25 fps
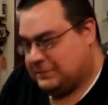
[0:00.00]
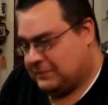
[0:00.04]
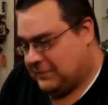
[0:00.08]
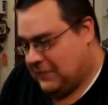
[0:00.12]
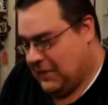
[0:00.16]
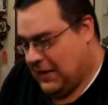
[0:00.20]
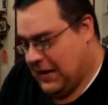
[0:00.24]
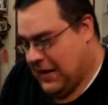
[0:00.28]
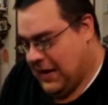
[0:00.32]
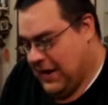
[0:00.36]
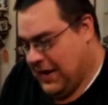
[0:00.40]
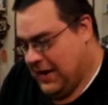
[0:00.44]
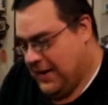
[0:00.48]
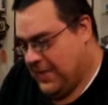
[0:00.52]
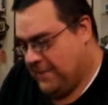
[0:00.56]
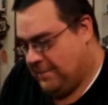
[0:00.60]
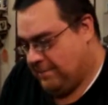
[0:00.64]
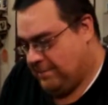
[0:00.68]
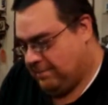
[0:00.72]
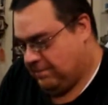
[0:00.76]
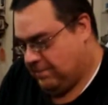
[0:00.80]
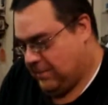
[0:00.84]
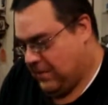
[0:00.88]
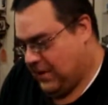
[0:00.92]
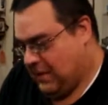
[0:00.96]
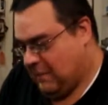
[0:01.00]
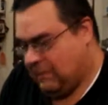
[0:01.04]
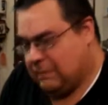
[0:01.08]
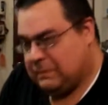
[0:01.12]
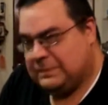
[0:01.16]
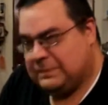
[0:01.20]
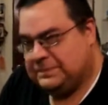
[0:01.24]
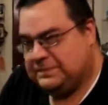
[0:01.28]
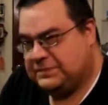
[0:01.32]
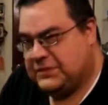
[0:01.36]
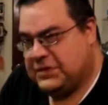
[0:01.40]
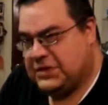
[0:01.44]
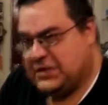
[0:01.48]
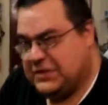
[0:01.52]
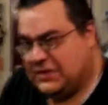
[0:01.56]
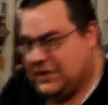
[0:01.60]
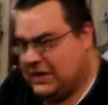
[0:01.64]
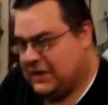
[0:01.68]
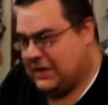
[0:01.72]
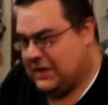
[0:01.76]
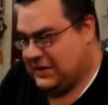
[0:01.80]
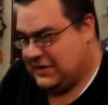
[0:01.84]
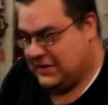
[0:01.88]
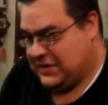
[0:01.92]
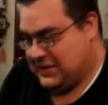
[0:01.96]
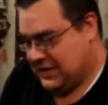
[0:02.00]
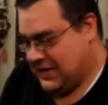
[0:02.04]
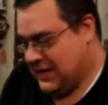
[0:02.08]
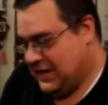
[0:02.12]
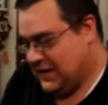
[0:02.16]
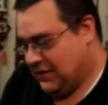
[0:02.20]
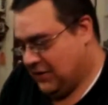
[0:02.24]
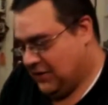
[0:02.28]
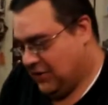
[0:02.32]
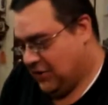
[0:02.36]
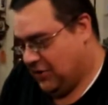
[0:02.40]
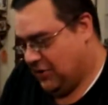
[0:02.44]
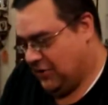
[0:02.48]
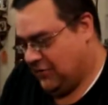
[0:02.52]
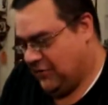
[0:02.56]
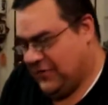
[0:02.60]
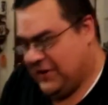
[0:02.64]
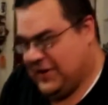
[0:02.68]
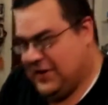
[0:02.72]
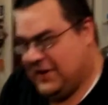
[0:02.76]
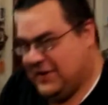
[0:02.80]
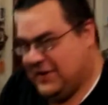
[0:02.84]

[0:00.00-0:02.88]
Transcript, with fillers: yeah, just, I just ate larvae,